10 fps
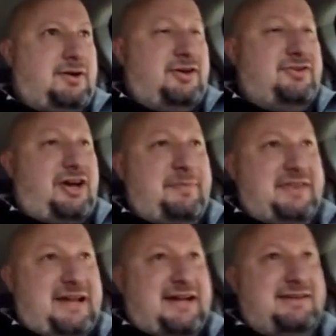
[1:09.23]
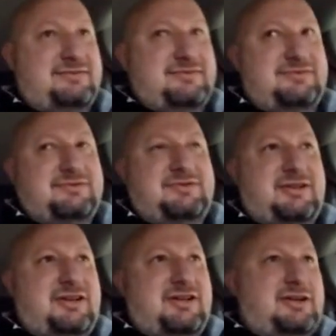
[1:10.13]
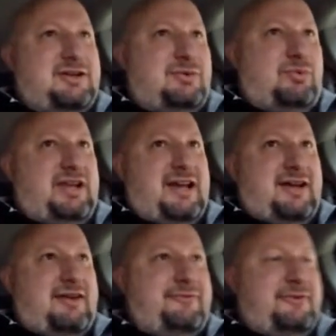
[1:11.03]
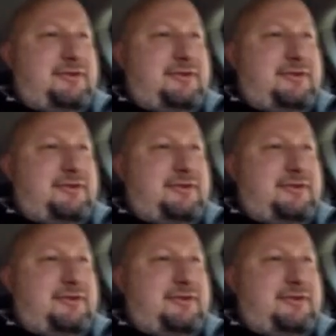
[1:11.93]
On top of that, we have,